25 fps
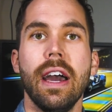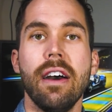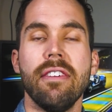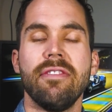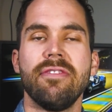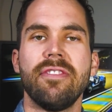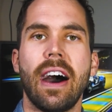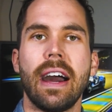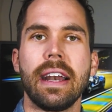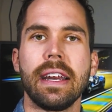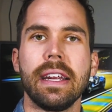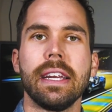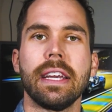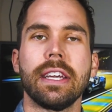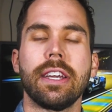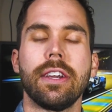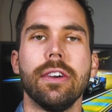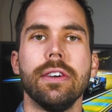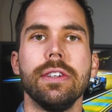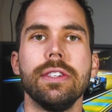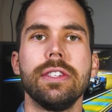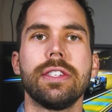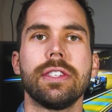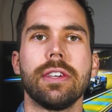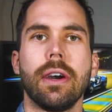Finding a
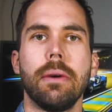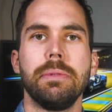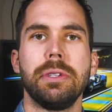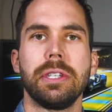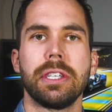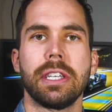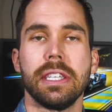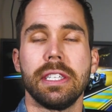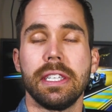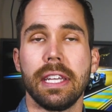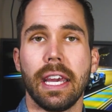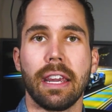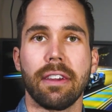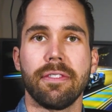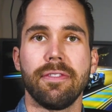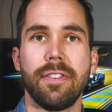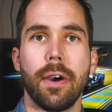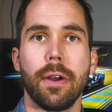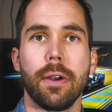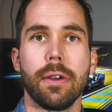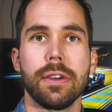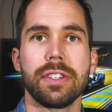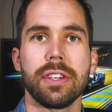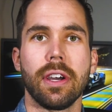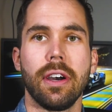good subject to take
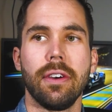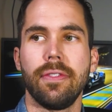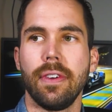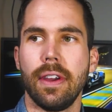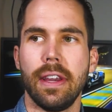photos of